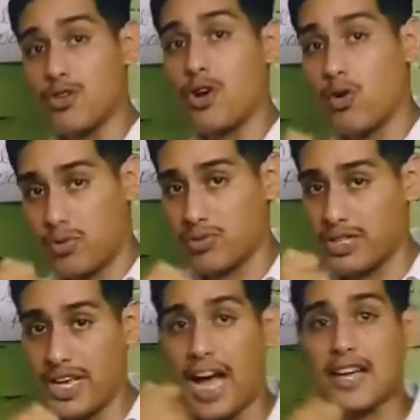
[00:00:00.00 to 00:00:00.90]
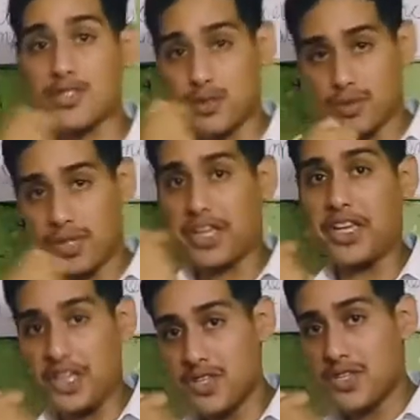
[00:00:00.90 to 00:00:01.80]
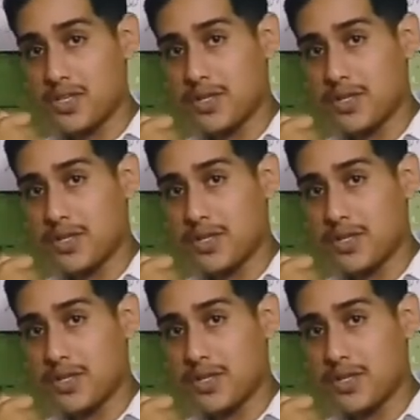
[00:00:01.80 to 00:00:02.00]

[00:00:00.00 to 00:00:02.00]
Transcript: know, the action eat,